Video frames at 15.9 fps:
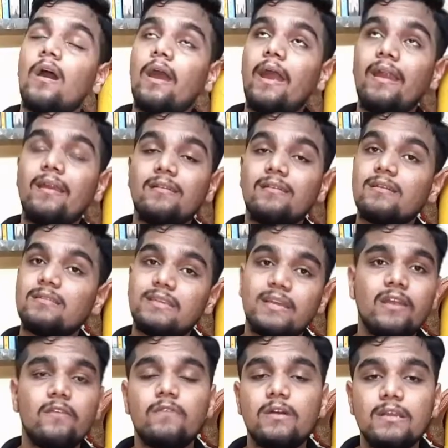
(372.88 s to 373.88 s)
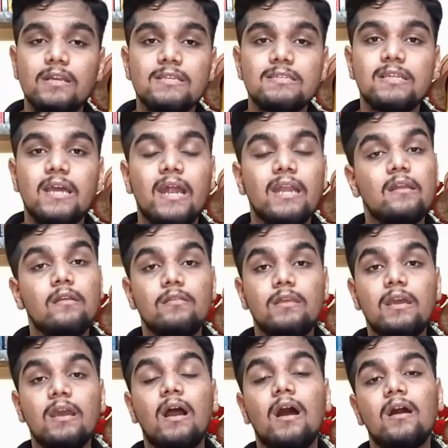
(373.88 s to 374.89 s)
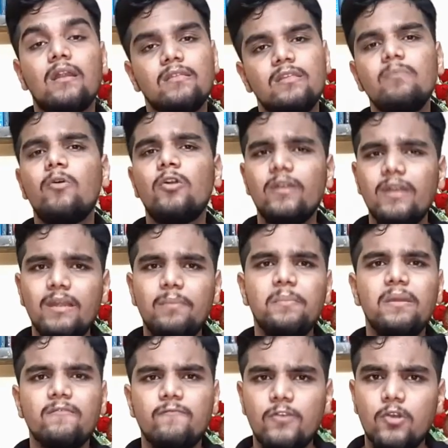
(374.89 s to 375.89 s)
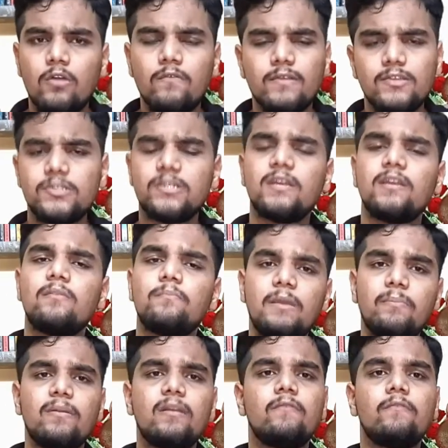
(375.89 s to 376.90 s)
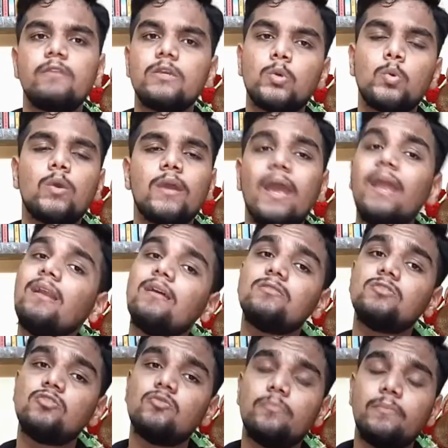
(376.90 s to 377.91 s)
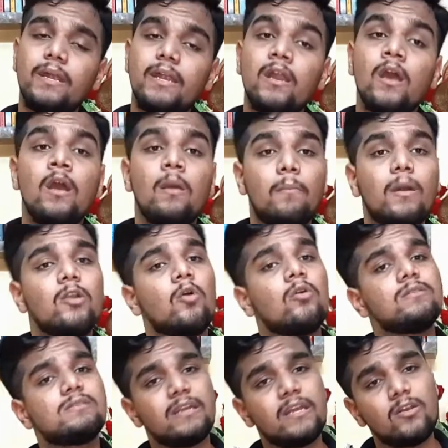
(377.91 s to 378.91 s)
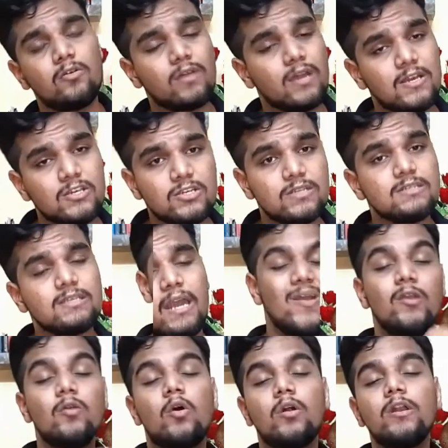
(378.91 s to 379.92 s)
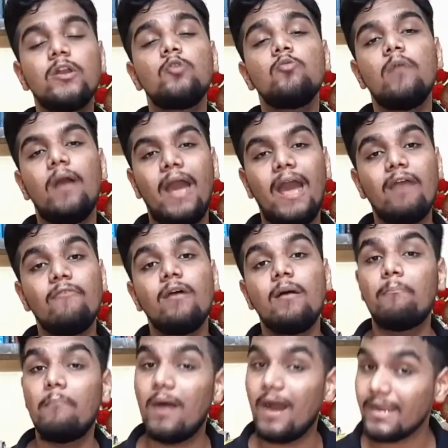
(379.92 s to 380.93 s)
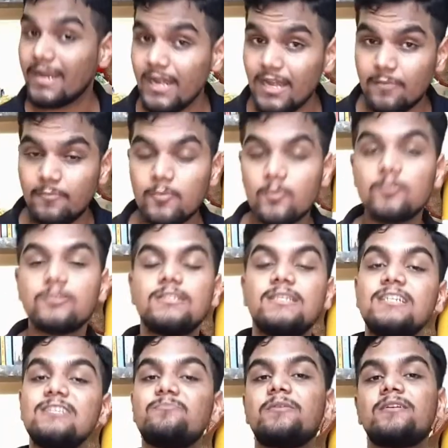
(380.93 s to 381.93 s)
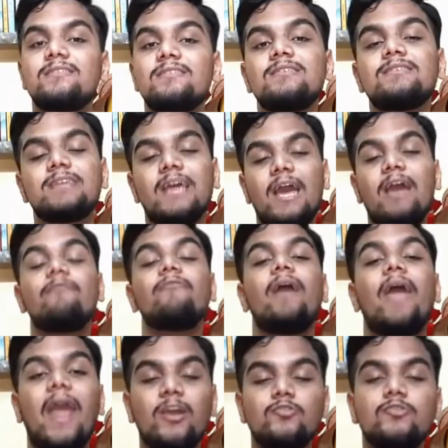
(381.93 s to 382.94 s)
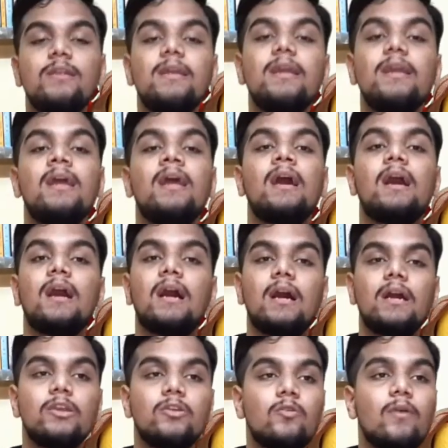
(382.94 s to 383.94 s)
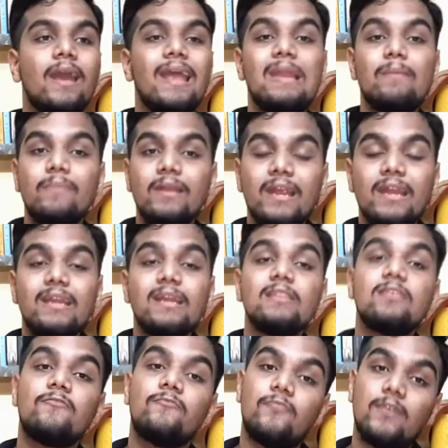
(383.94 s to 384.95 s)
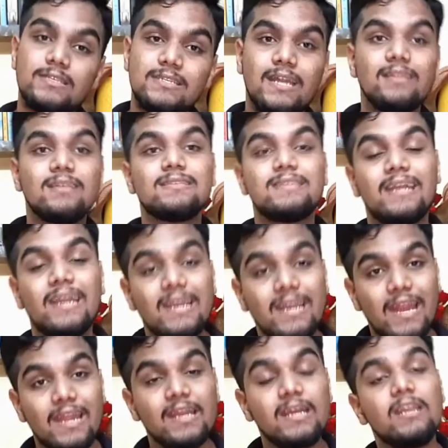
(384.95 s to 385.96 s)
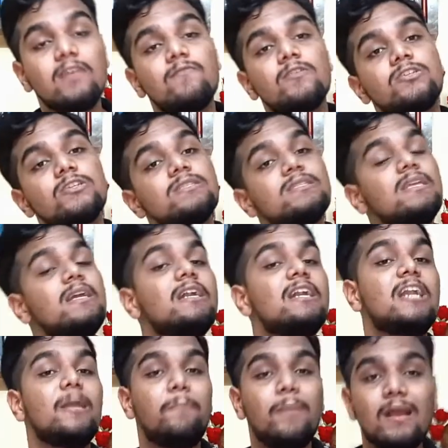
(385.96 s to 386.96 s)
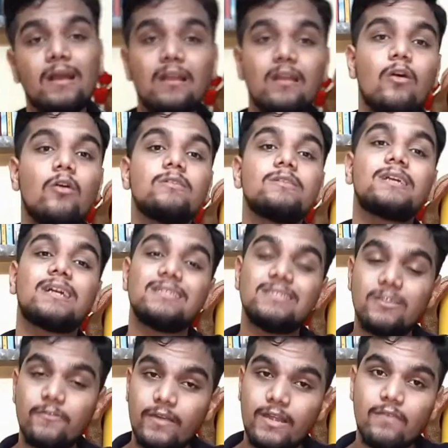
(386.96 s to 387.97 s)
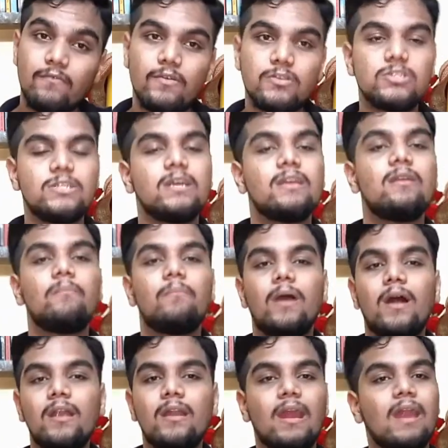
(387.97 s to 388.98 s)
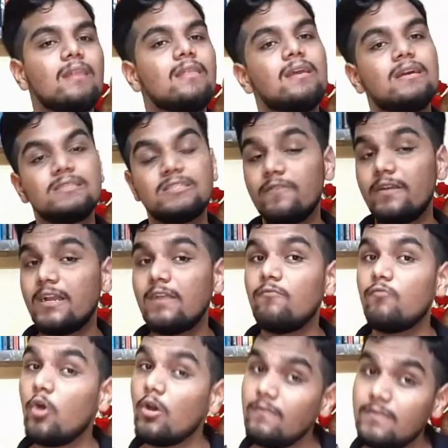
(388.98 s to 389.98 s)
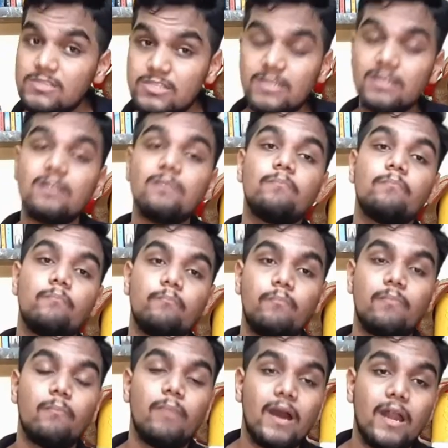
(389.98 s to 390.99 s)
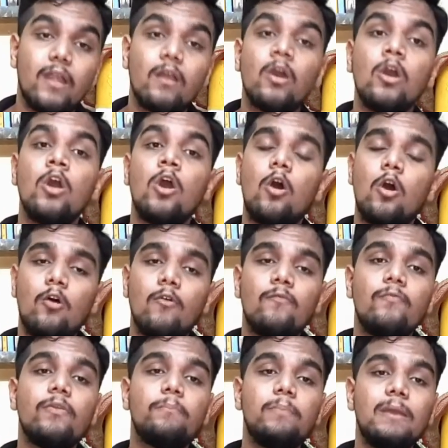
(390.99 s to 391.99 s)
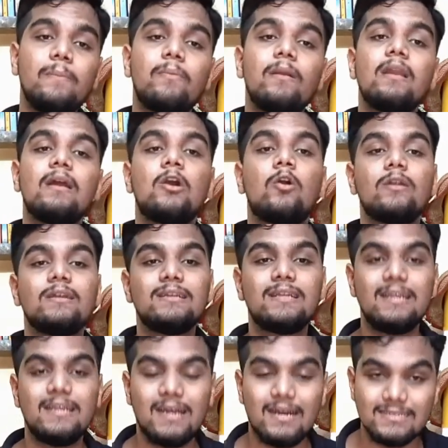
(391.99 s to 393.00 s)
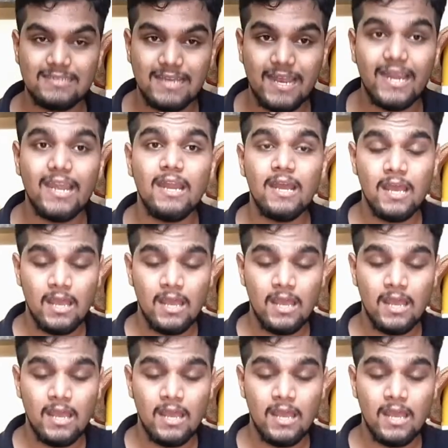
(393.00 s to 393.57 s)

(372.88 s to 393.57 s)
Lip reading: And the second one is that they are the moderate non-vegetarian people who can consume meat but on certain occasions. In order to have a market approach, these brothers have actually eliminated the first and the second category, which is the typical or the conservative vegetarian part and the conservative non-vegetarian part of the people on a side,